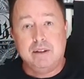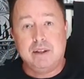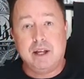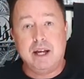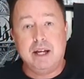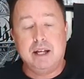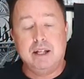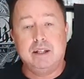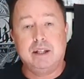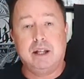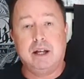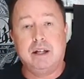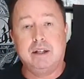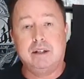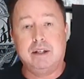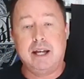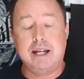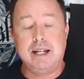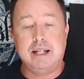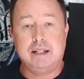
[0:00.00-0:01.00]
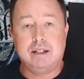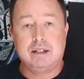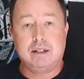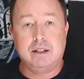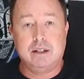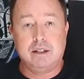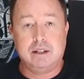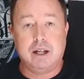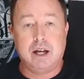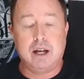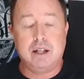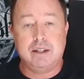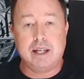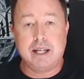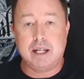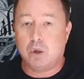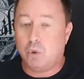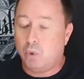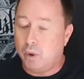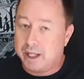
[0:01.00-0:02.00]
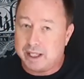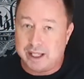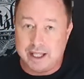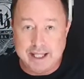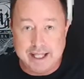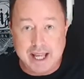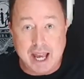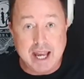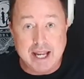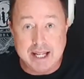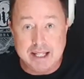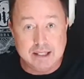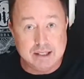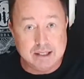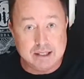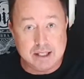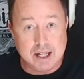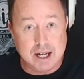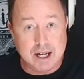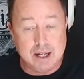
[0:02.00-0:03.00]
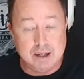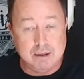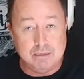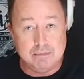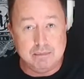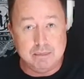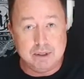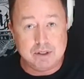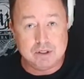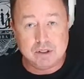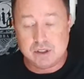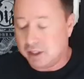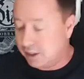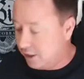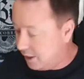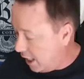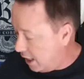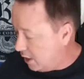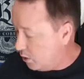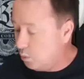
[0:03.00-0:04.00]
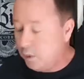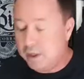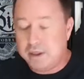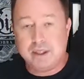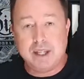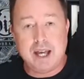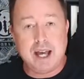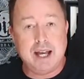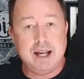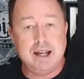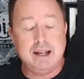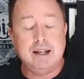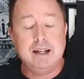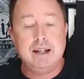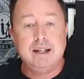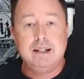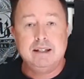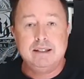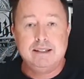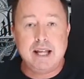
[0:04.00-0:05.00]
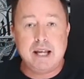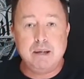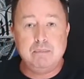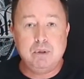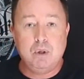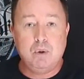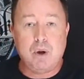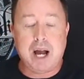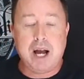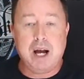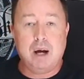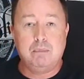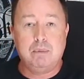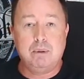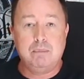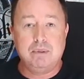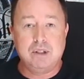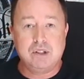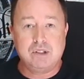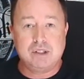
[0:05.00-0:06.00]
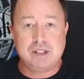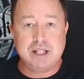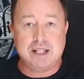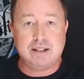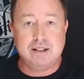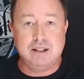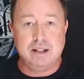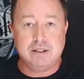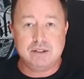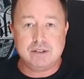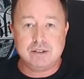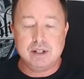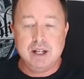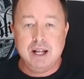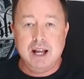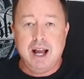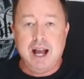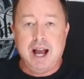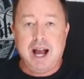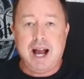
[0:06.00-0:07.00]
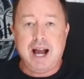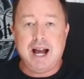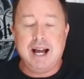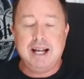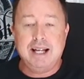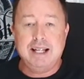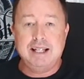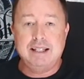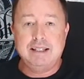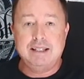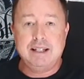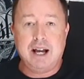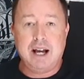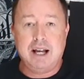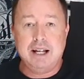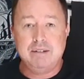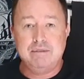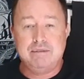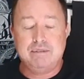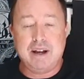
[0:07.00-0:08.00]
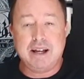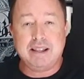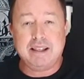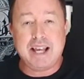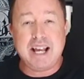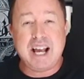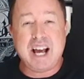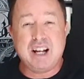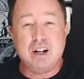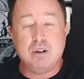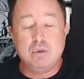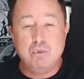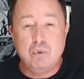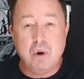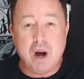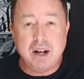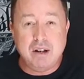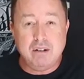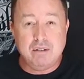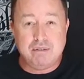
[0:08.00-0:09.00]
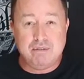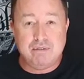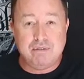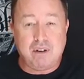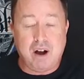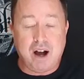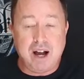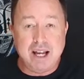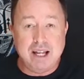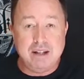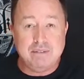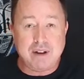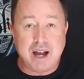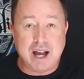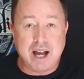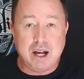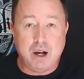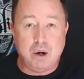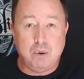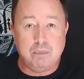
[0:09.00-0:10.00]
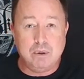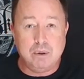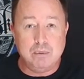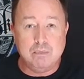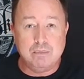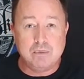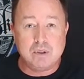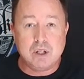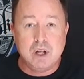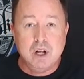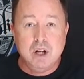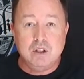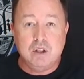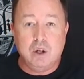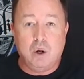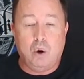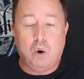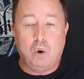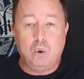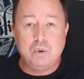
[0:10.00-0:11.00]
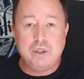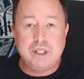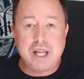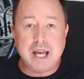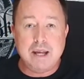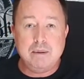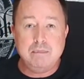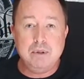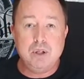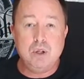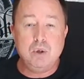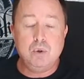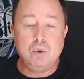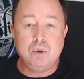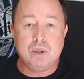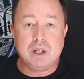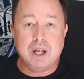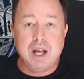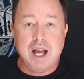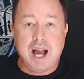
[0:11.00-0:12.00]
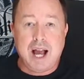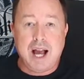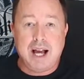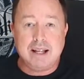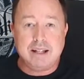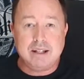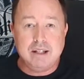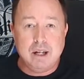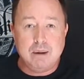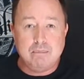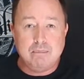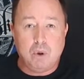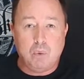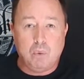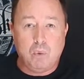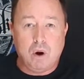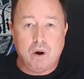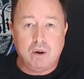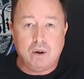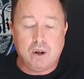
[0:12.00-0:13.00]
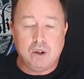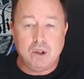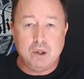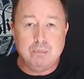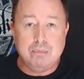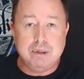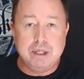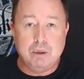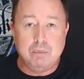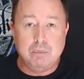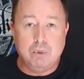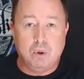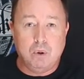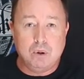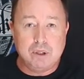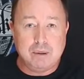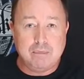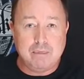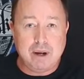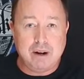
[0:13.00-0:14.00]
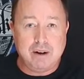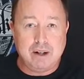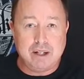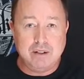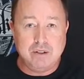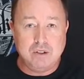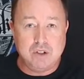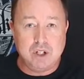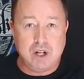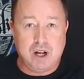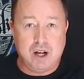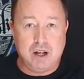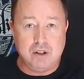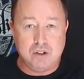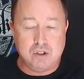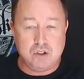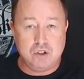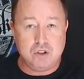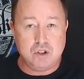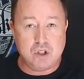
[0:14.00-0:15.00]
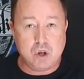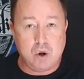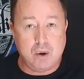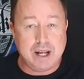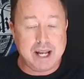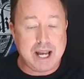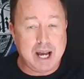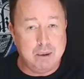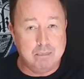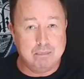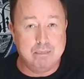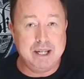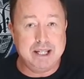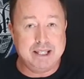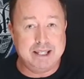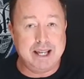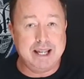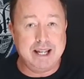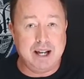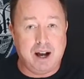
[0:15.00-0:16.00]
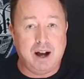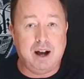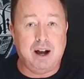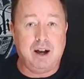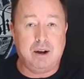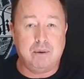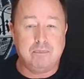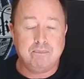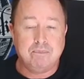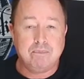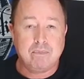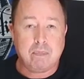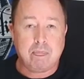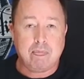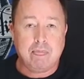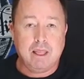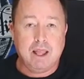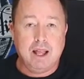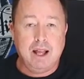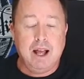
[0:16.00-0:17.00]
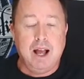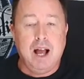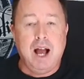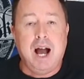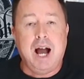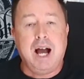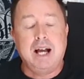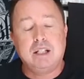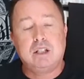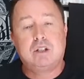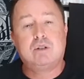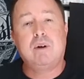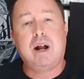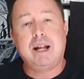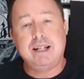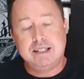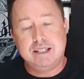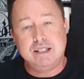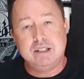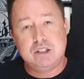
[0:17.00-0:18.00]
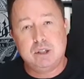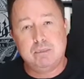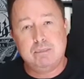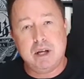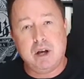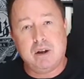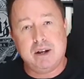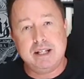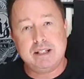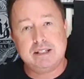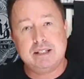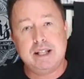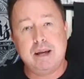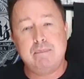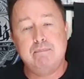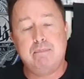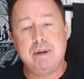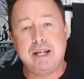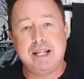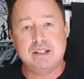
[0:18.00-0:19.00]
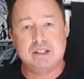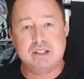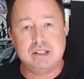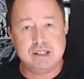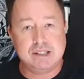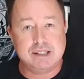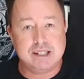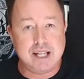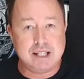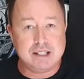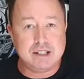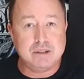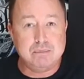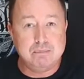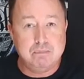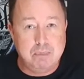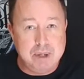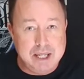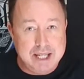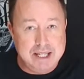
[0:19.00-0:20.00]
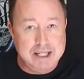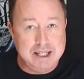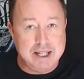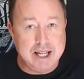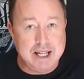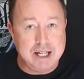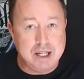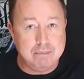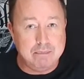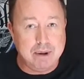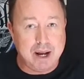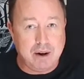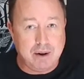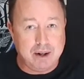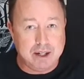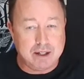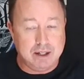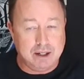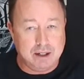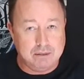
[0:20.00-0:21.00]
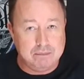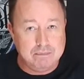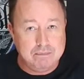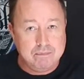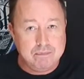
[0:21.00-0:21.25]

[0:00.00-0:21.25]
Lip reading: They quickly gained success with their debut album, The Sickness, and in fact they had a run of 5 albums that all debuted at #1 on the Billboard American charts, just showing how big they are. And granted, to be honest, their biggest success has been in America.